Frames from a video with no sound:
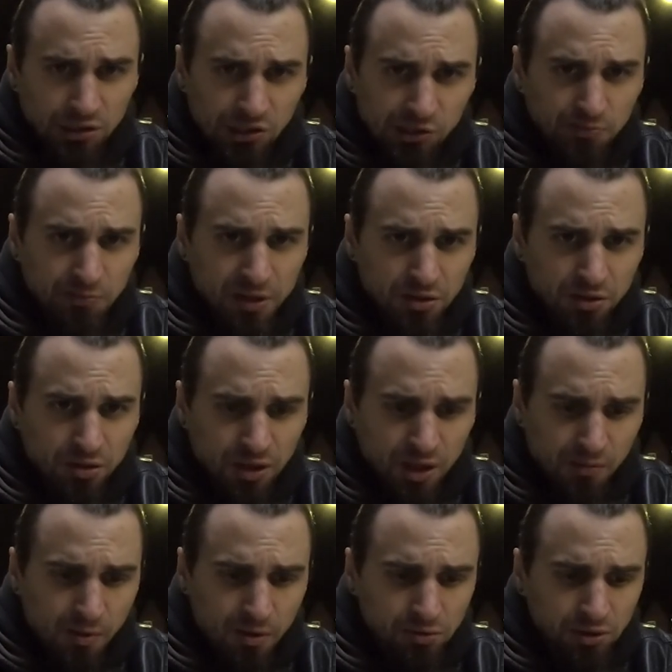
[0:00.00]
special
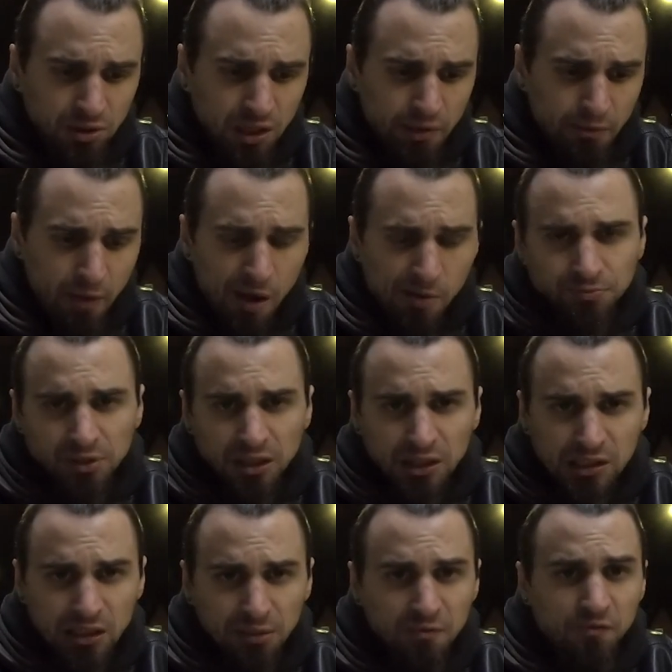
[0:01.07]
about the kebab
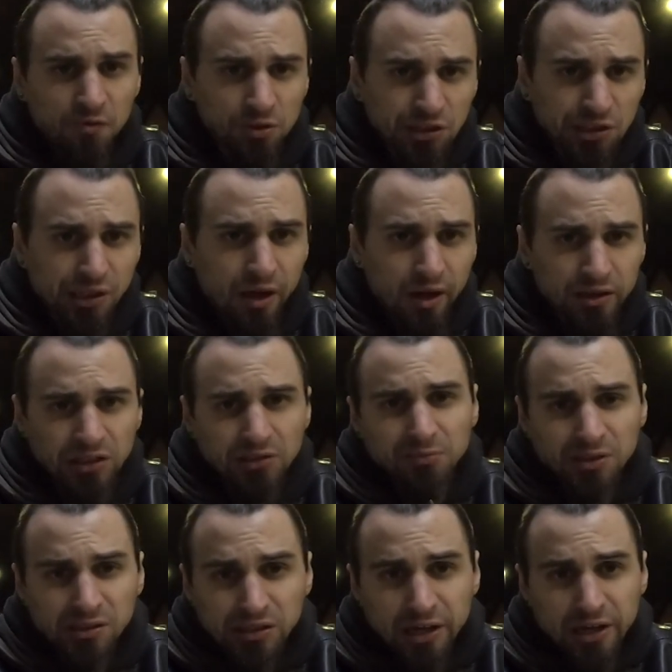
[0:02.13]
except for size,
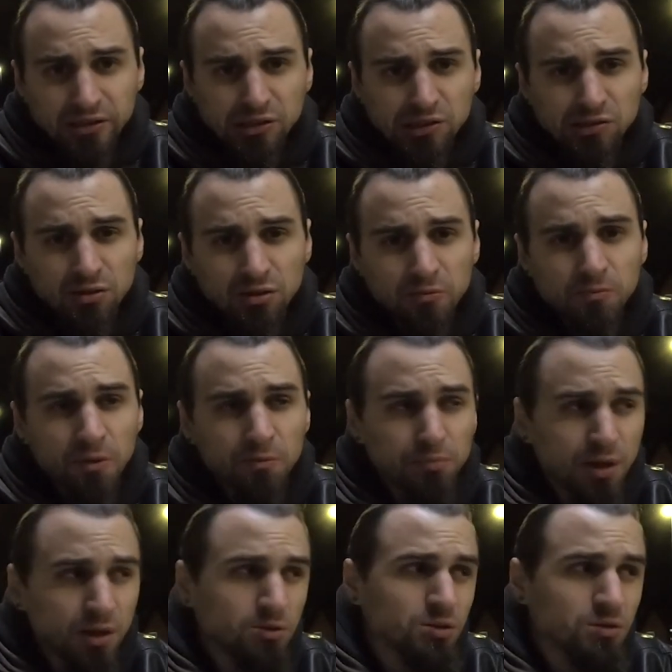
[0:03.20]
but size is not a
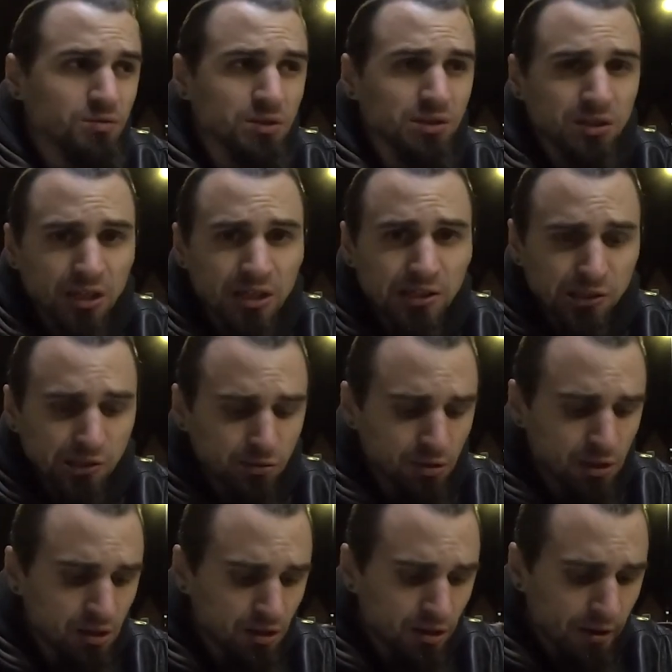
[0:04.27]
part of the taste
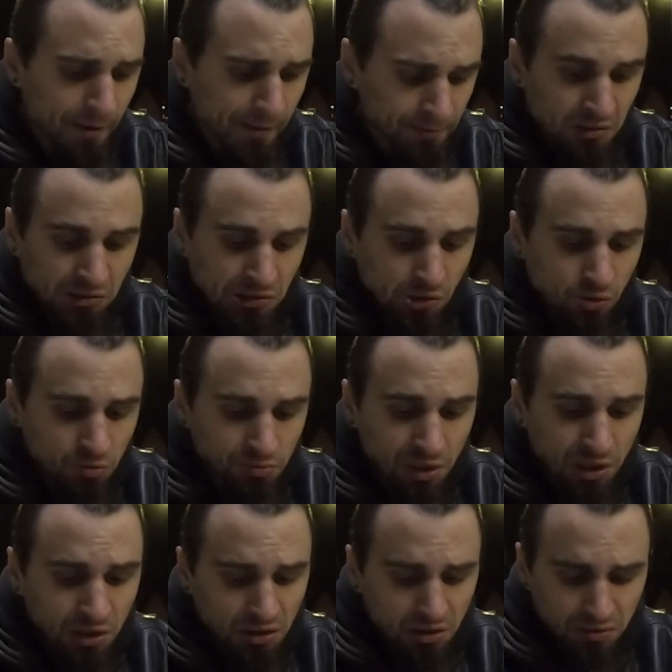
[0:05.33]
rating. So
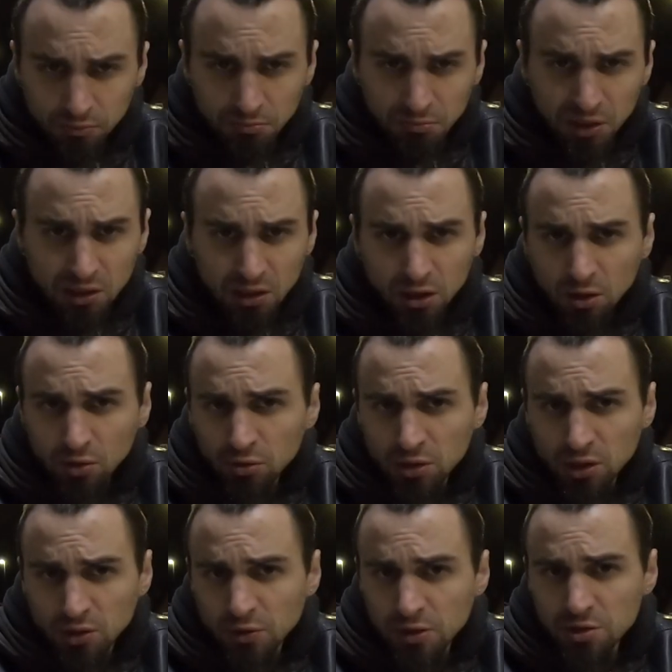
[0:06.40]
meat,
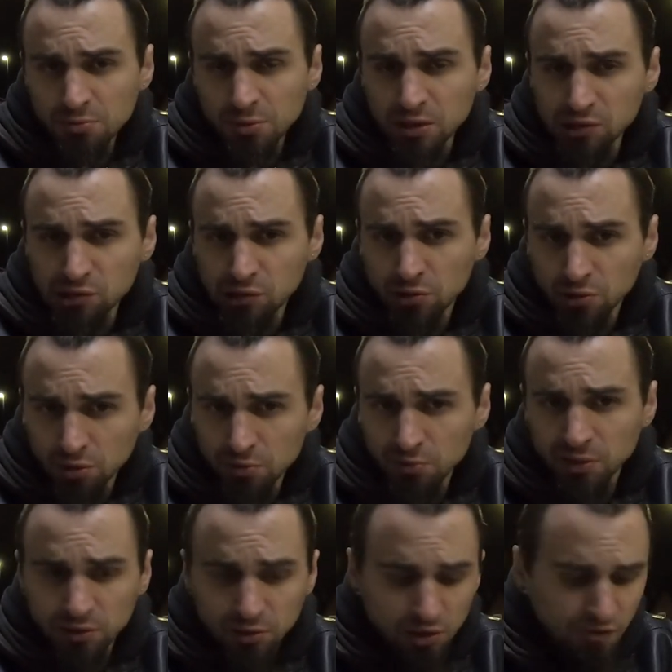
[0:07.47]
mediocre, which means good
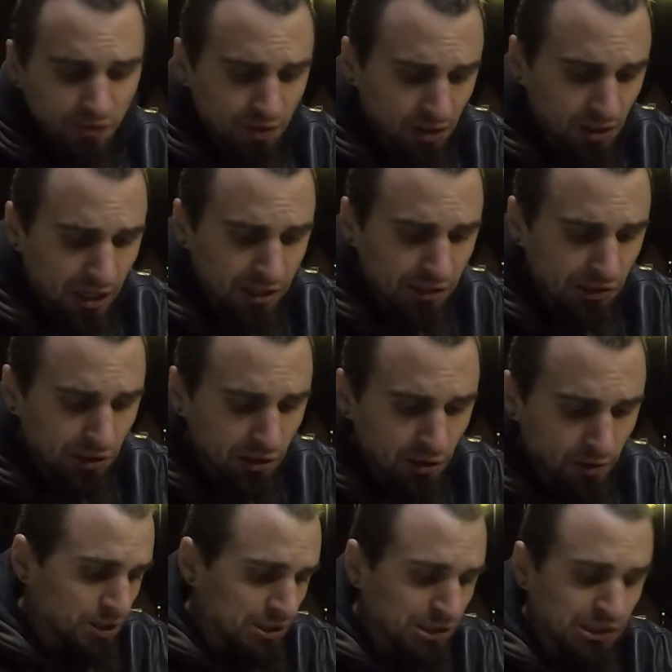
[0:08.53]
but not fantastic.
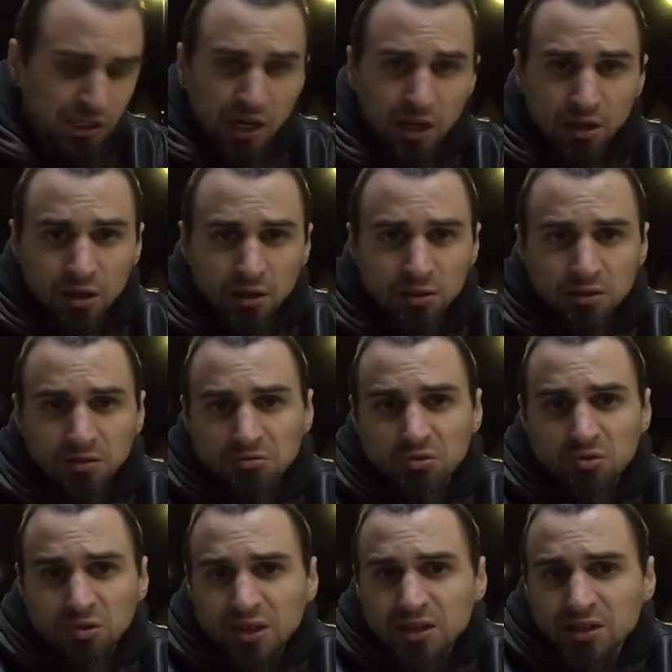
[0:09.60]
Salad,
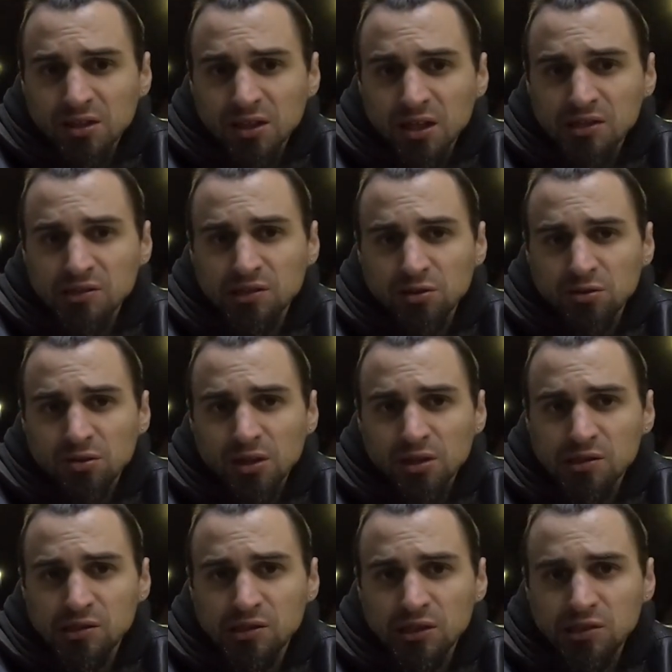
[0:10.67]
quite nice that you get
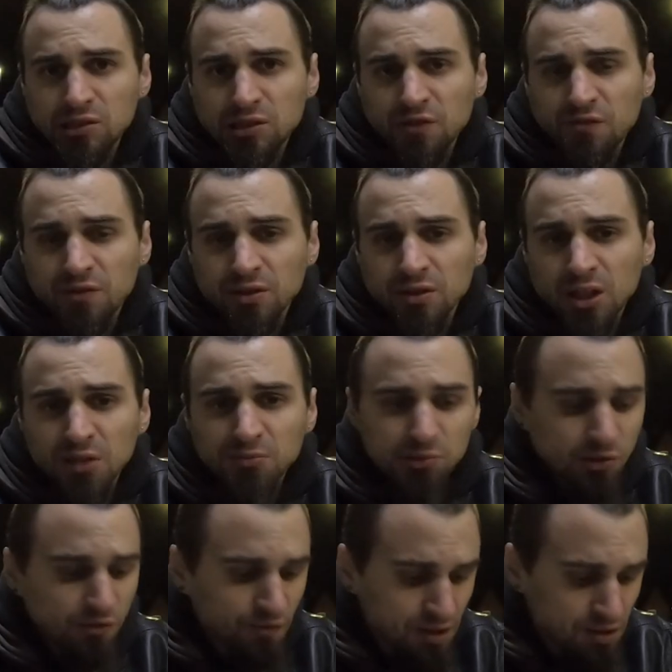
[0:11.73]
6 different types
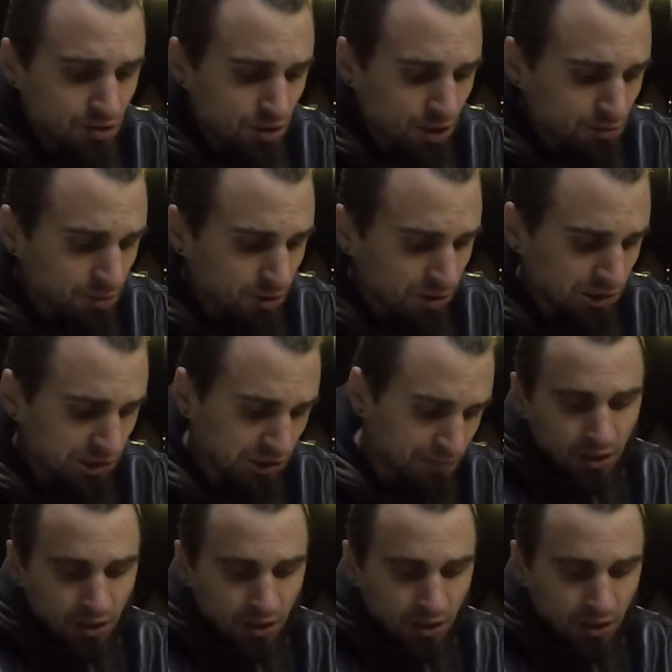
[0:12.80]
of vegetables.